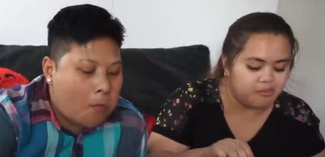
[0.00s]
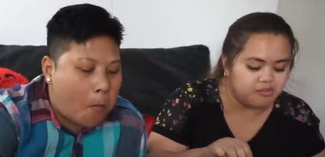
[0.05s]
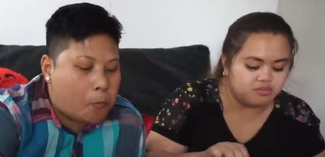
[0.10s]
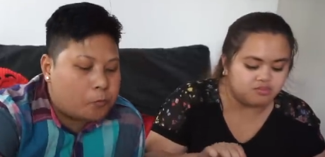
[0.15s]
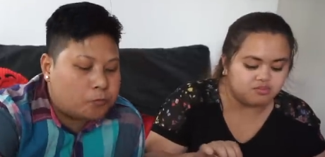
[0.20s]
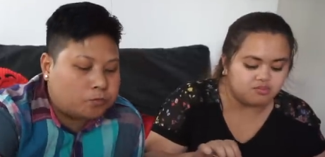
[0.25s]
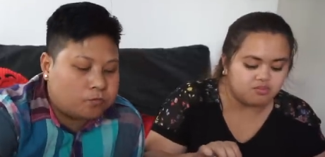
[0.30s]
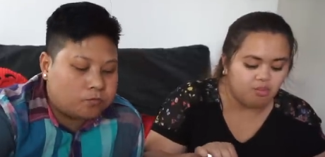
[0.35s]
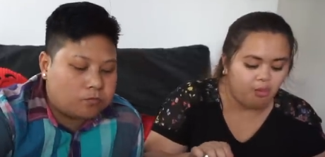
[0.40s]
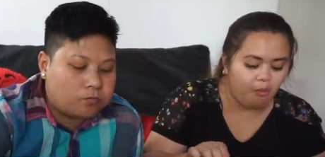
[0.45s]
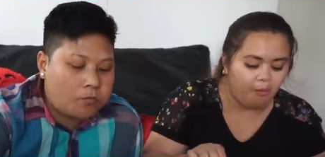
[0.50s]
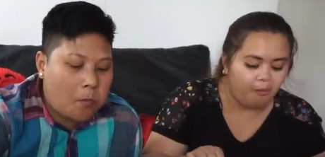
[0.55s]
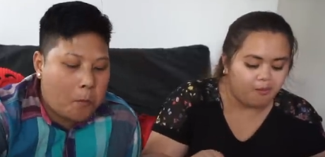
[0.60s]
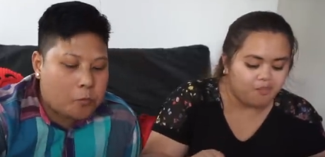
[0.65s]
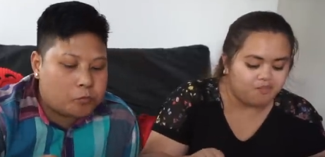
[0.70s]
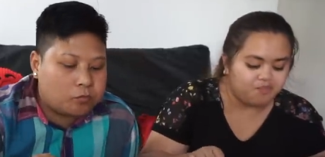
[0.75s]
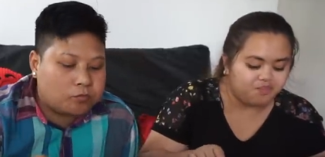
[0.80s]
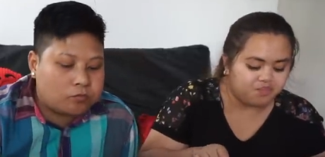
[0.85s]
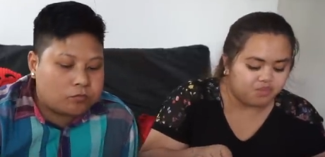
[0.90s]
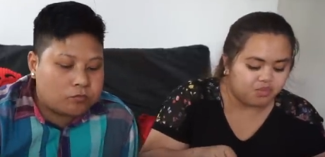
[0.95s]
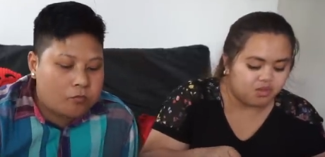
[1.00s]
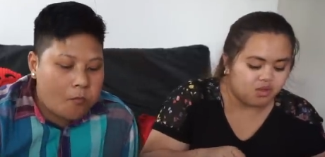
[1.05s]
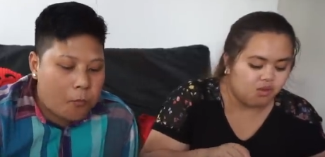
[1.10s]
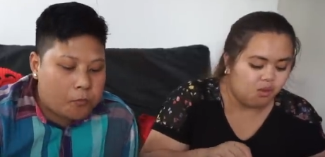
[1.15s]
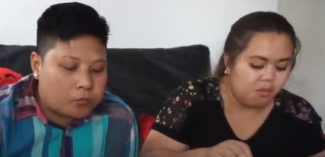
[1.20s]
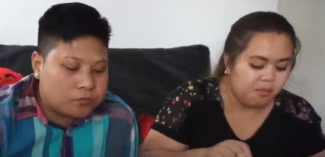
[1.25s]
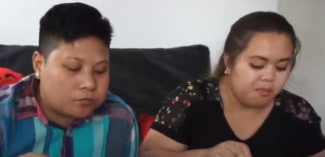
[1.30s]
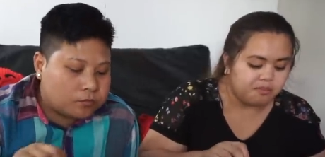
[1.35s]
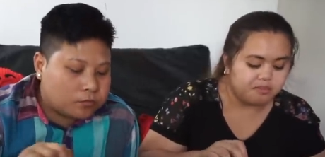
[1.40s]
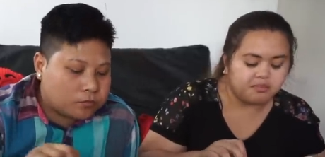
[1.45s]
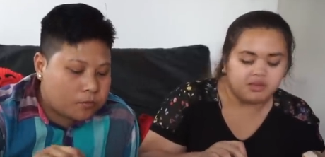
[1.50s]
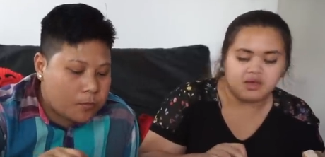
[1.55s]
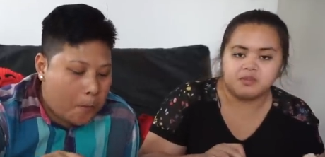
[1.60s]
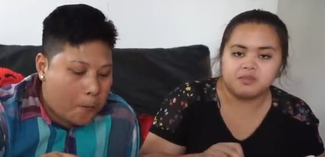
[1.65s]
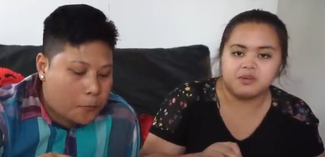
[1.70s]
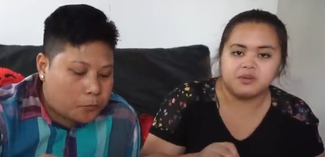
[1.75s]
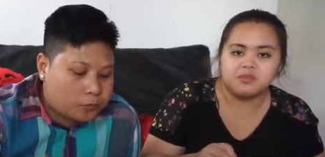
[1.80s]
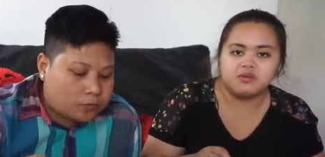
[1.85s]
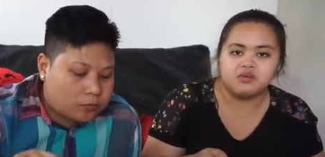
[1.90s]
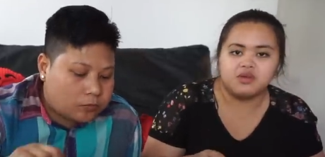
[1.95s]
Speaker 1: Mm-hmm. Make
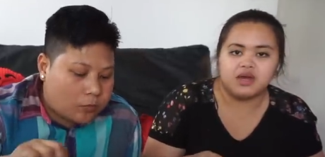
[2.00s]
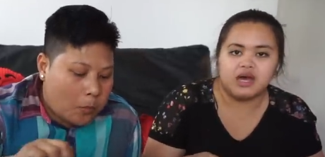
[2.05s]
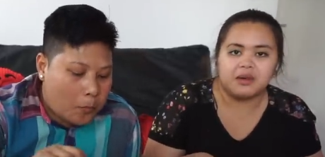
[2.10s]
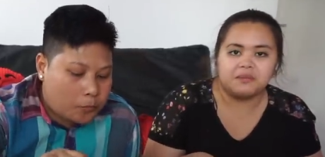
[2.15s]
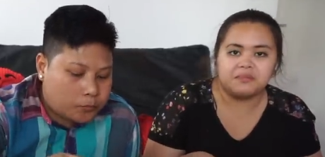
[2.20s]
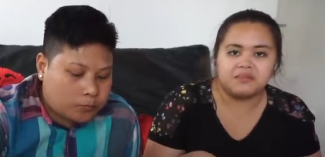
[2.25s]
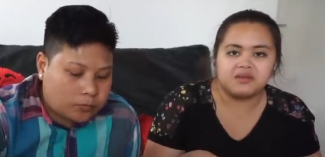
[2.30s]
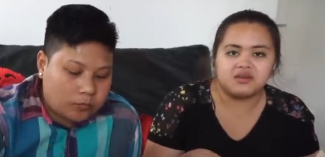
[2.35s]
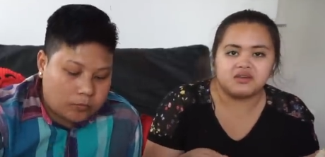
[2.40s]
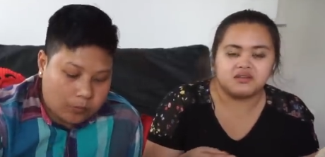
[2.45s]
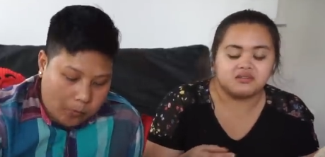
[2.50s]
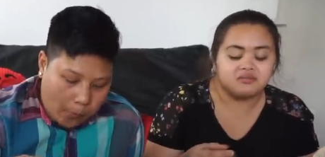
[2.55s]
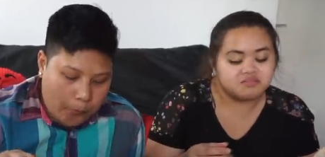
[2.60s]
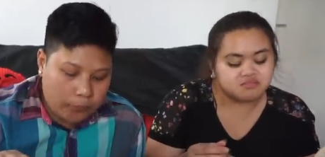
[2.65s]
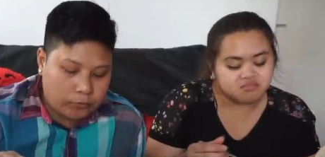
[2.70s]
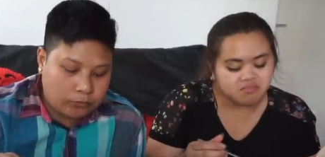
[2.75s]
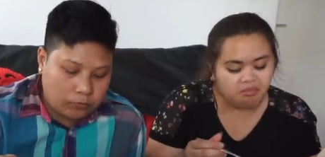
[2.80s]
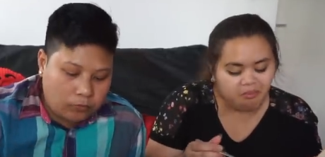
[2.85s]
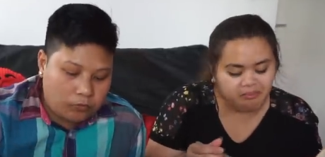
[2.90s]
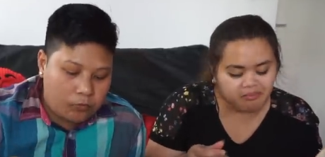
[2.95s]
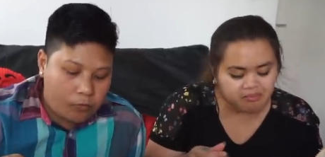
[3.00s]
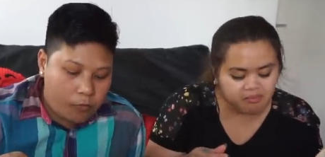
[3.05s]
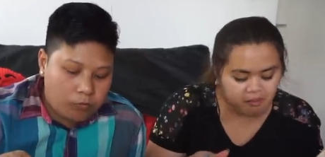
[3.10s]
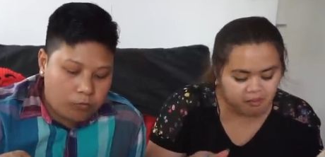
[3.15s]
people happy. Mm-hmm.